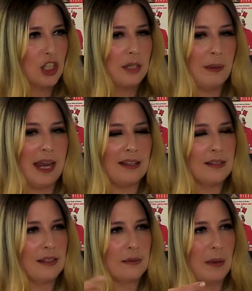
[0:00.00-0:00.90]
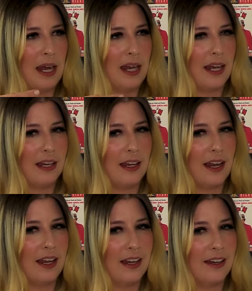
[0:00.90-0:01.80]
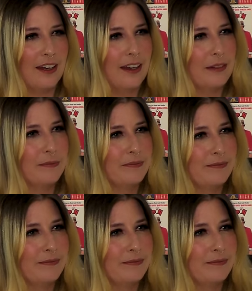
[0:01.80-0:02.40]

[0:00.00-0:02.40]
She passes by a